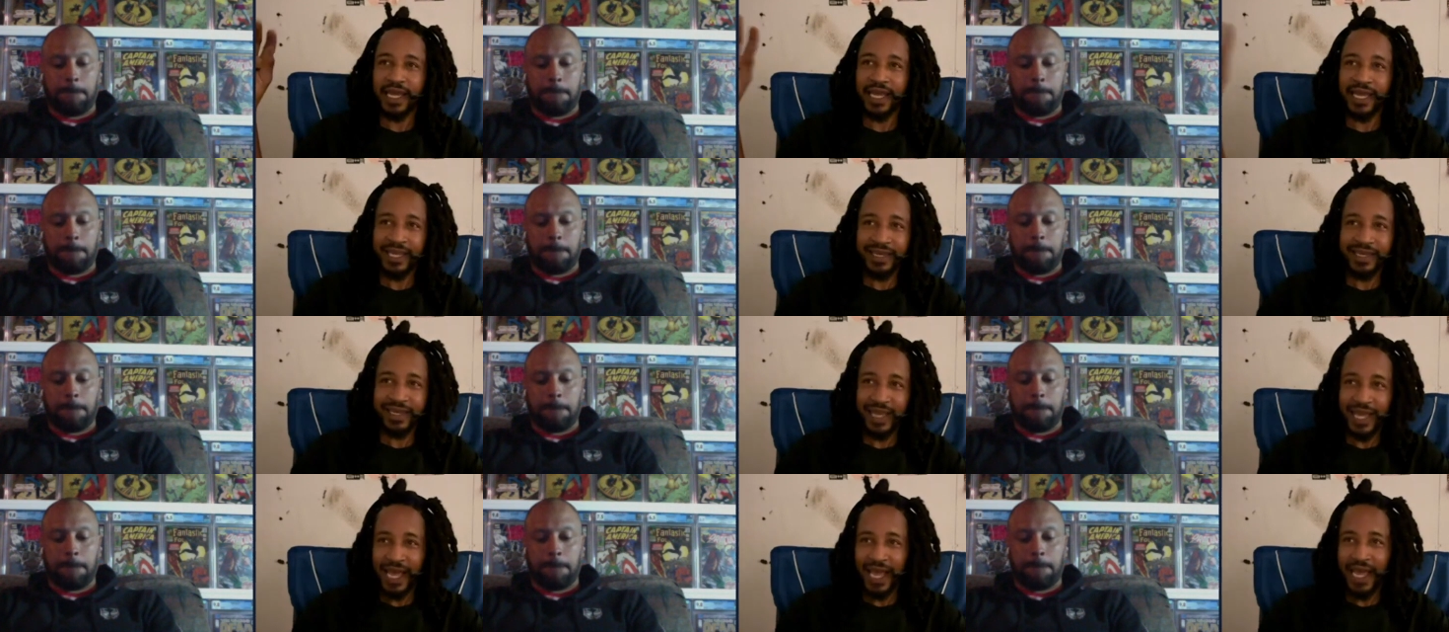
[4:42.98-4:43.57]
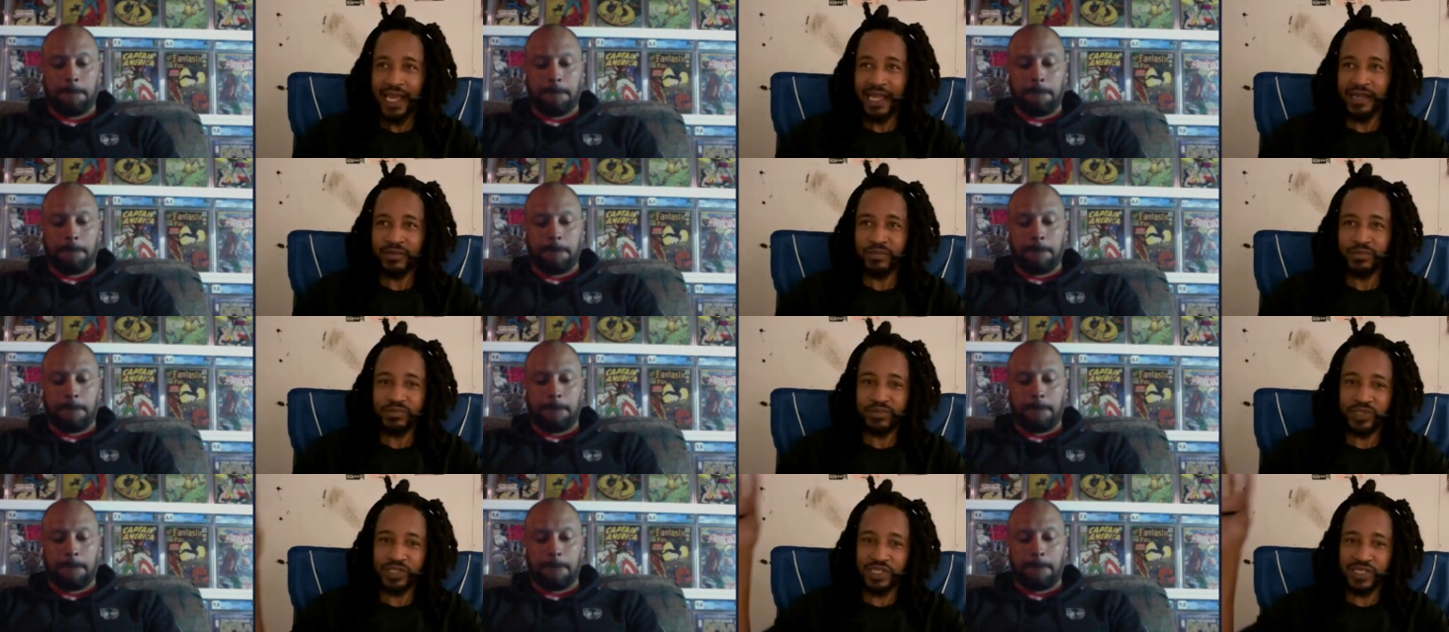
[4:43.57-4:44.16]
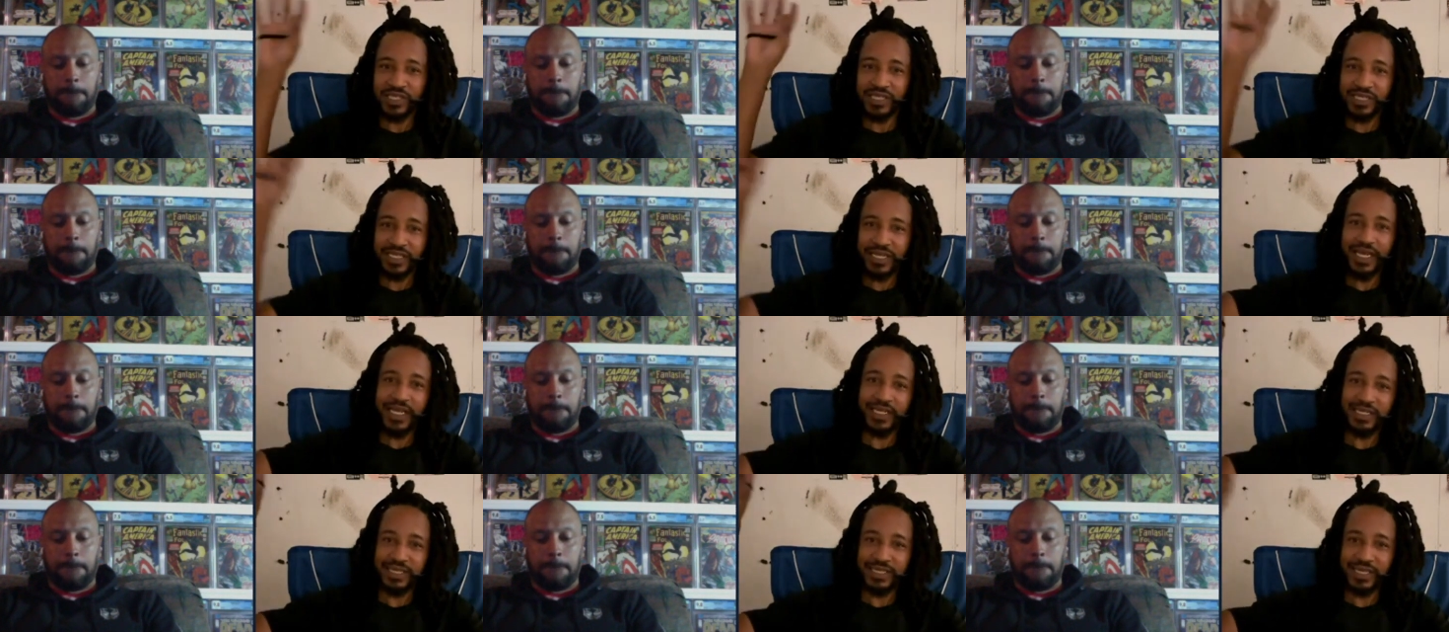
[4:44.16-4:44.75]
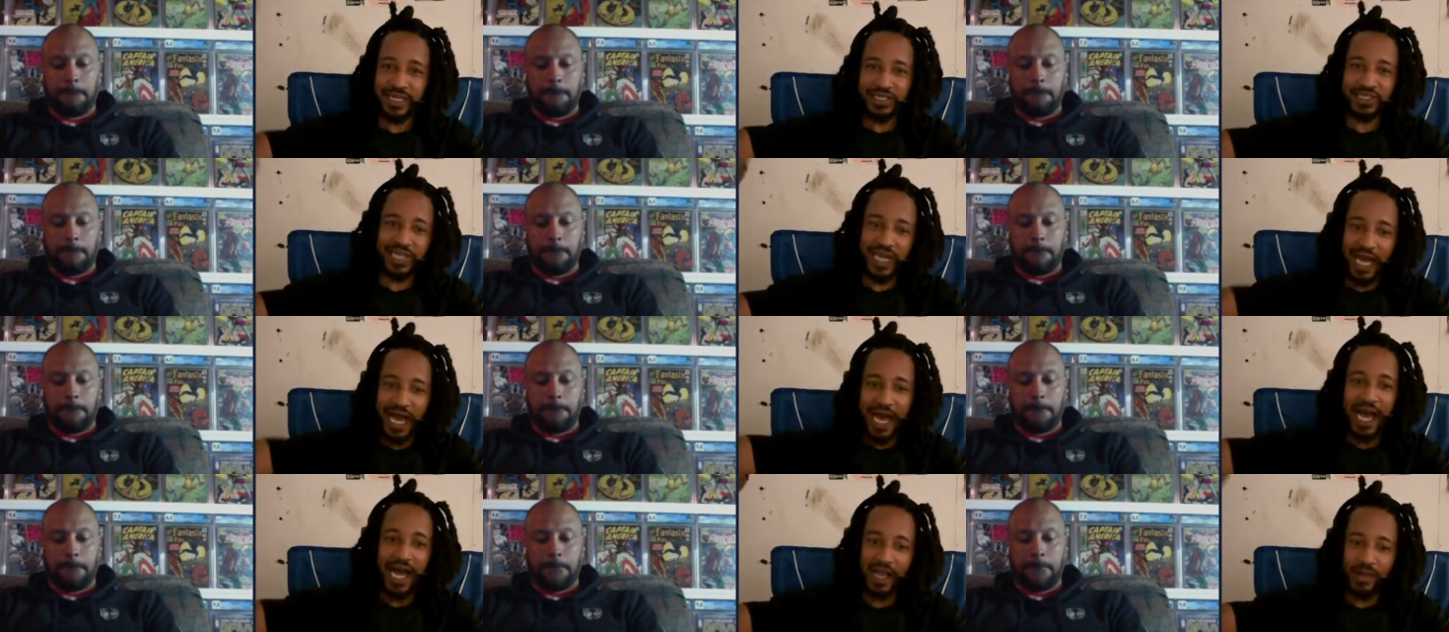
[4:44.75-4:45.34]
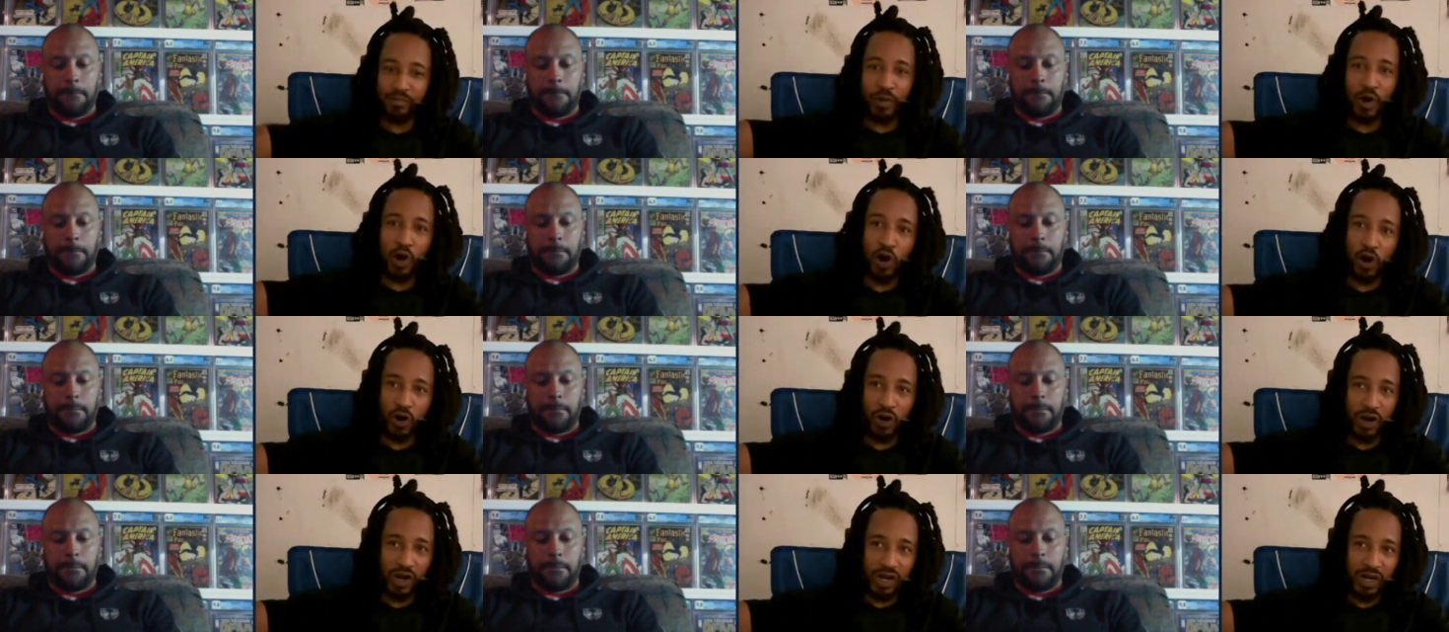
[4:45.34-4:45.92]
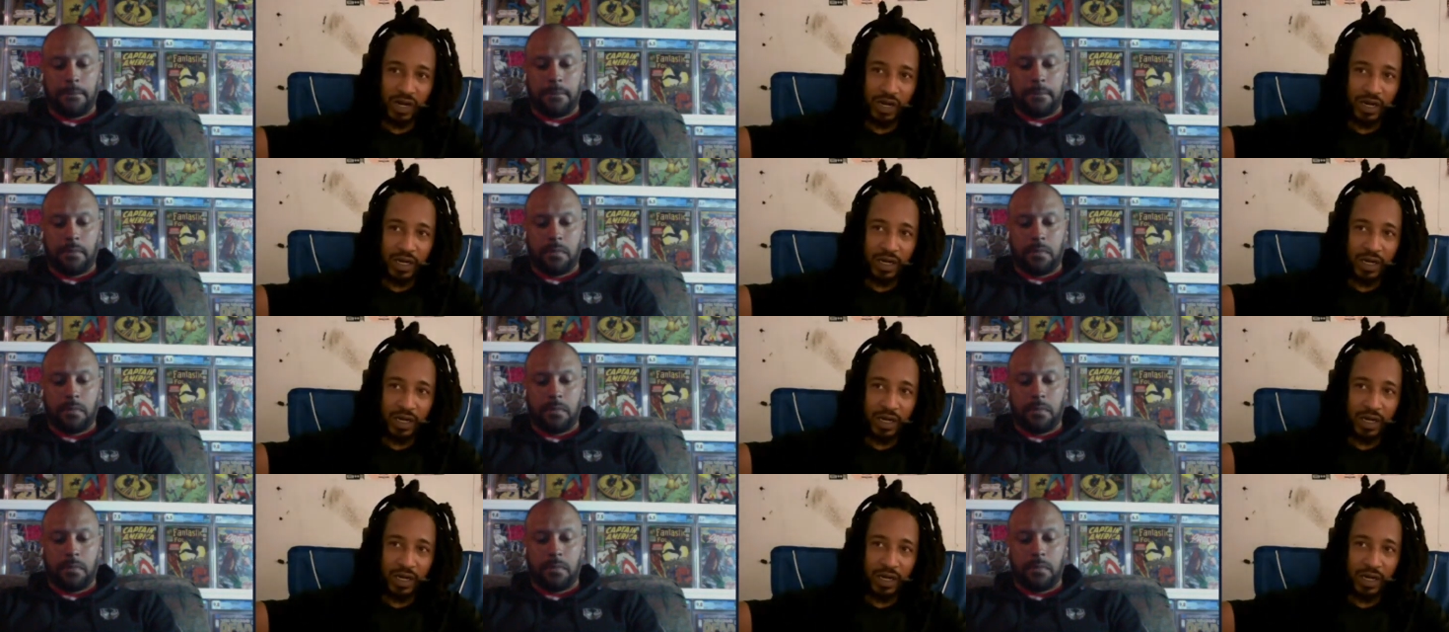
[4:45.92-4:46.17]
Speaker 1: Endgame just set such a high bar